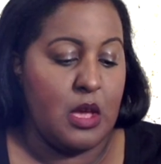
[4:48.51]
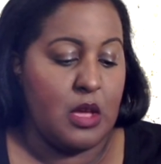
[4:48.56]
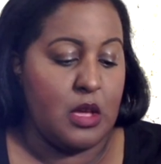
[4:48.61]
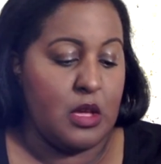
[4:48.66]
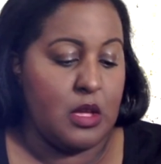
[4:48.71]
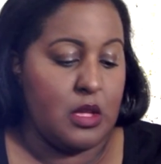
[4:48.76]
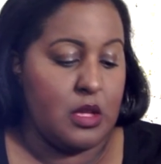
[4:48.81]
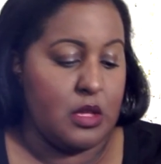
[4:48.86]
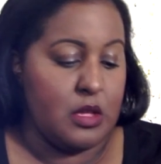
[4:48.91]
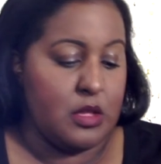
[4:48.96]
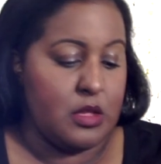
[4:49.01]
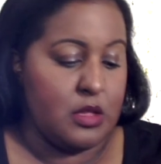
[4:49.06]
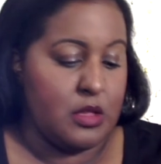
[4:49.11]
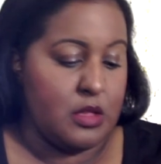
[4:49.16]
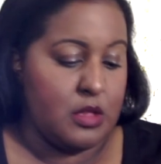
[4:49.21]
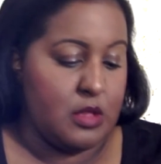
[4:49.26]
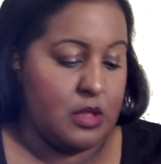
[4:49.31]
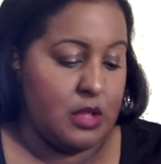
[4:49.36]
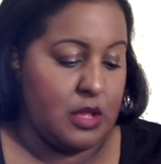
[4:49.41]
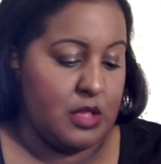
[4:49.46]

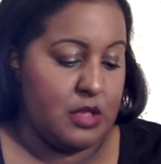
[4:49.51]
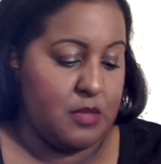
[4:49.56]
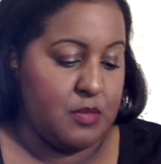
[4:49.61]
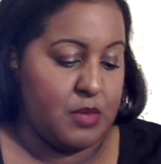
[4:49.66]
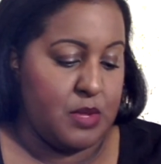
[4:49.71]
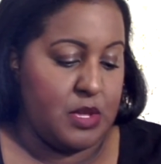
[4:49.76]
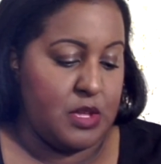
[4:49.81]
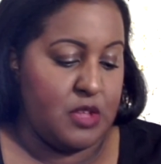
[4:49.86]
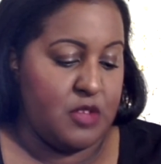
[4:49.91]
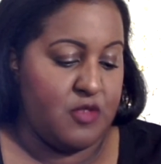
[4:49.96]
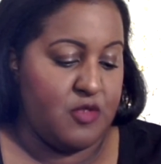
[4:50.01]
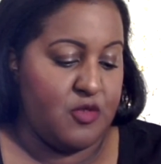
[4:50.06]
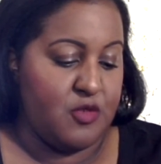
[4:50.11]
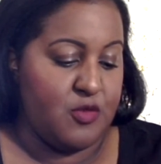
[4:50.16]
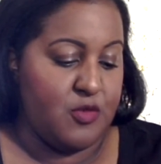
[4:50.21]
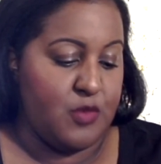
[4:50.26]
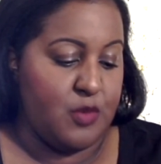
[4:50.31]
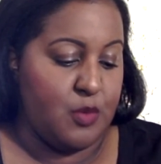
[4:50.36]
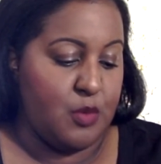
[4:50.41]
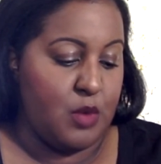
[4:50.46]
because let's be
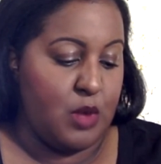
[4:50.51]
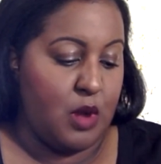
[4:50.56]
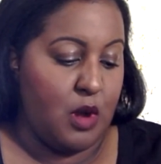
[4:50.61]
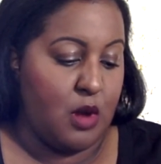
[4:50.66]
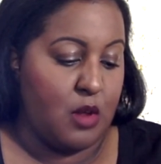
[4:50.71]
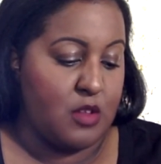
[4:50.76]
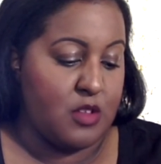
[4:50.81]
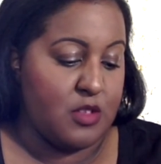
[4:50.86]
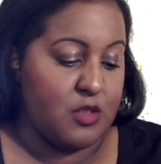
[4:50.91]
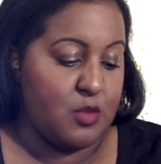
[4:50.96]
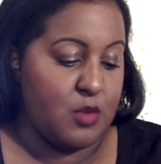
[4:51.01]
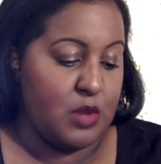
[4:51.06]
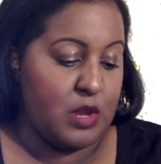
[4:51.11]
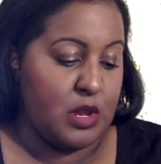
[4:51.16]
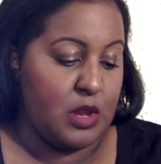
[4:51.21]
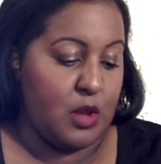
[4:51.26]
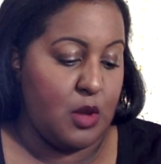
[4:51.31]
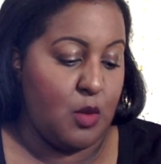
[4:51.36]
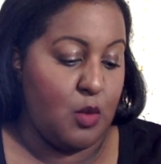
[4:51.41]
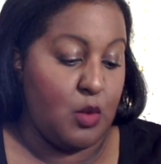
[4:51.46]
truthful, we all just want to
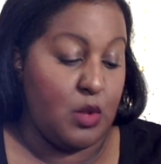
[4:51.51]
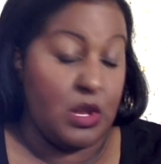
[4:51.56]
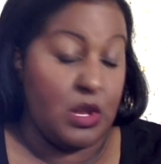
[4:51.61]
know what